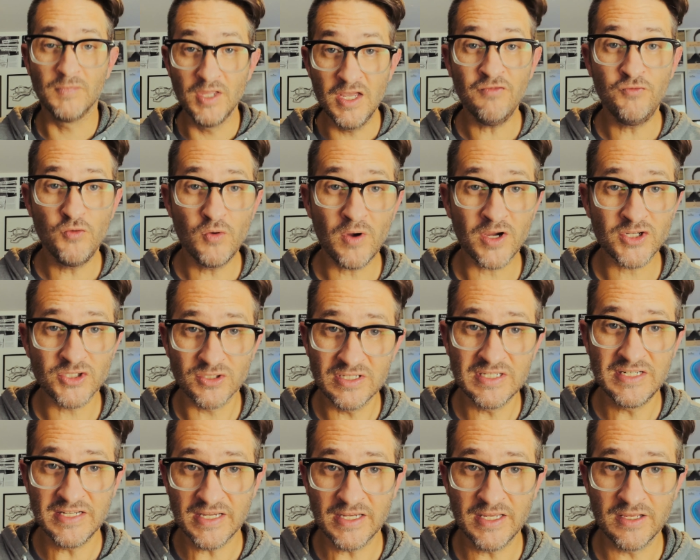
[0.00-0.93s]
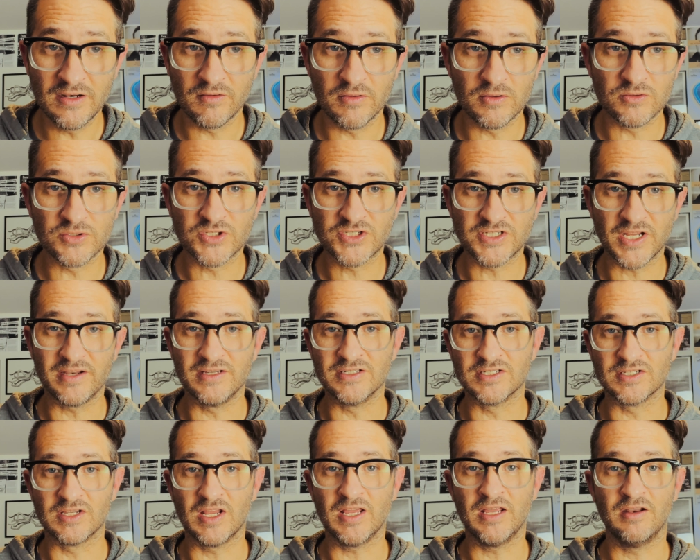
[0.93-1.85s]
If you actually dig into those studies
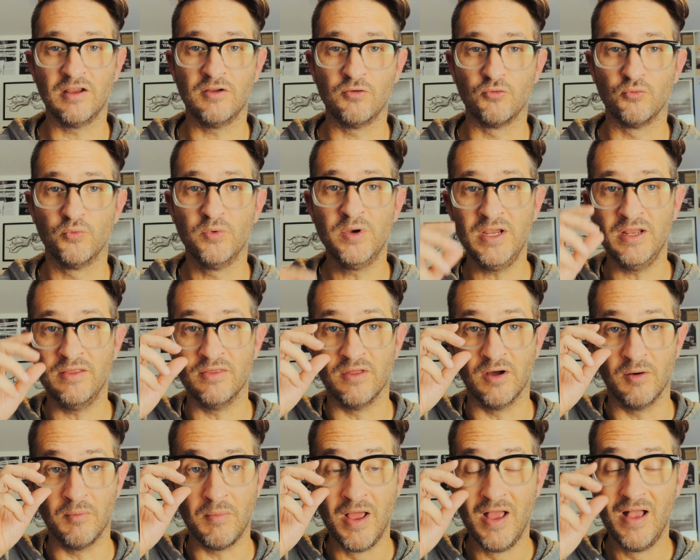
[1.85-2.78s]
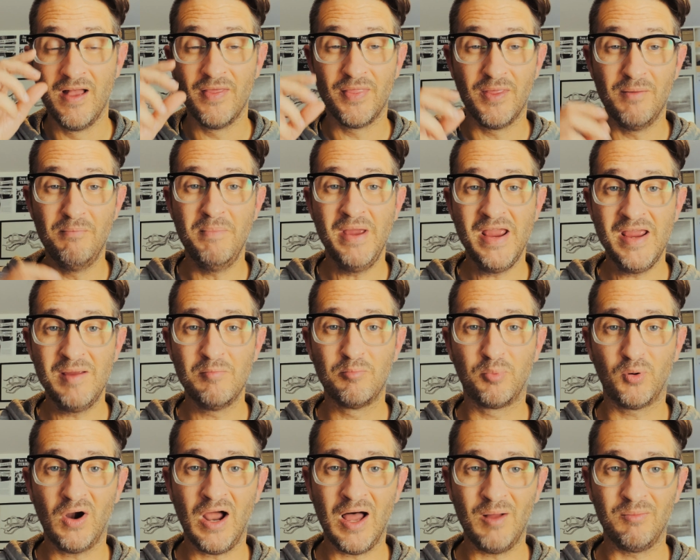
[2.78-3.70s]
and, and, and read them, the main
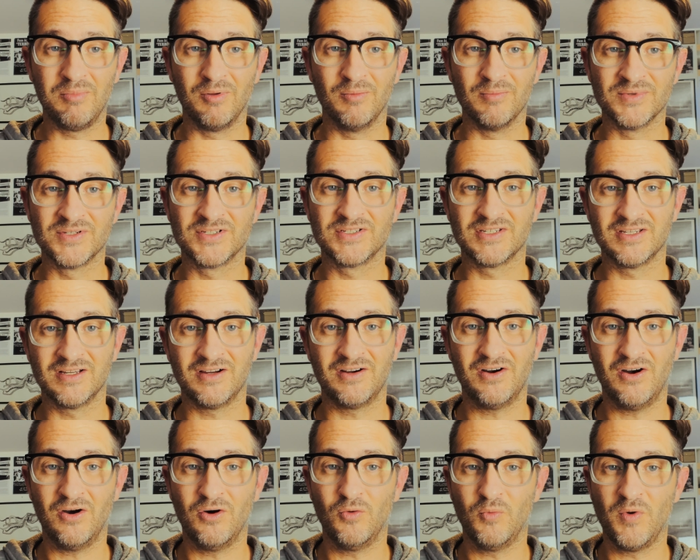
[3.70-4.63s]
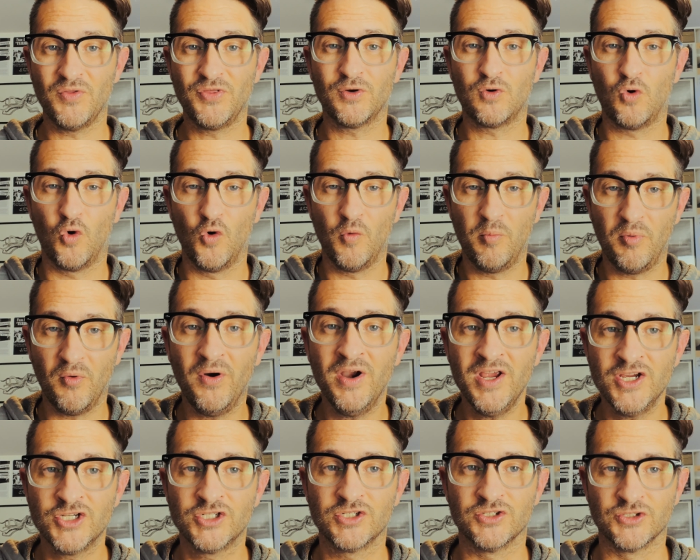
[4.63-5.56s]
problems are, are what the
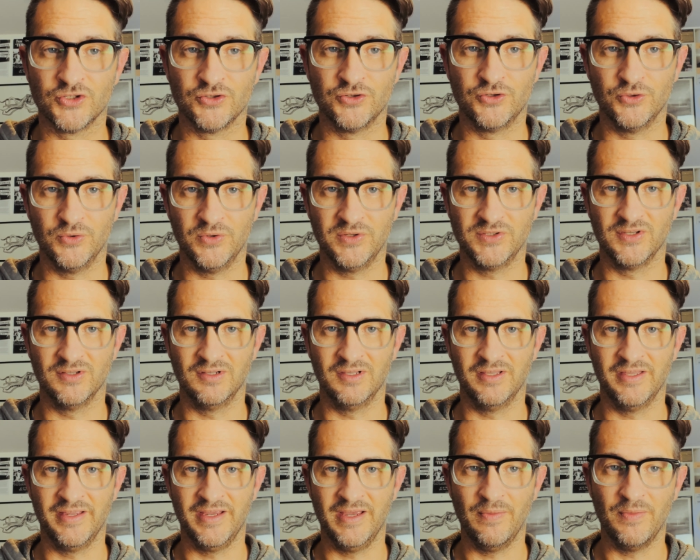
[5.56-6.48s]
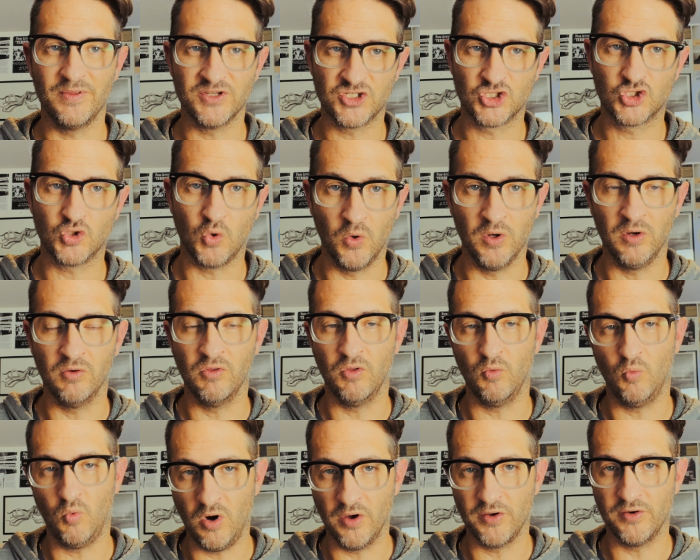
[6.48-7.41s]
corporations are doing to the land, the soil, the
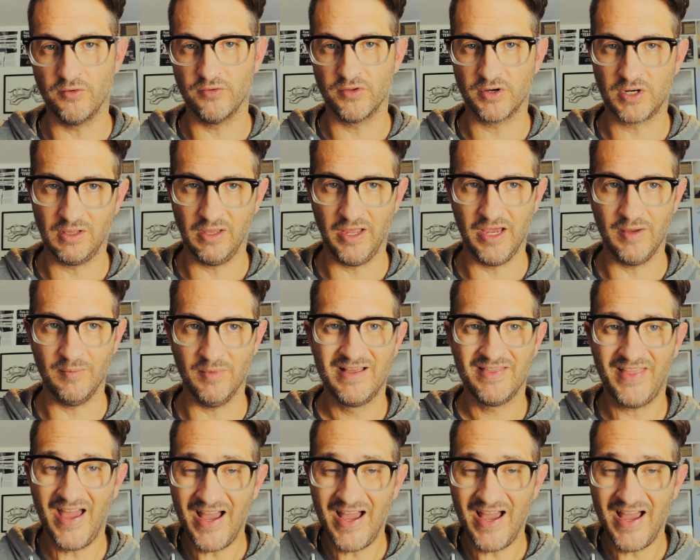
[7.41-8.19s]
water, the climate.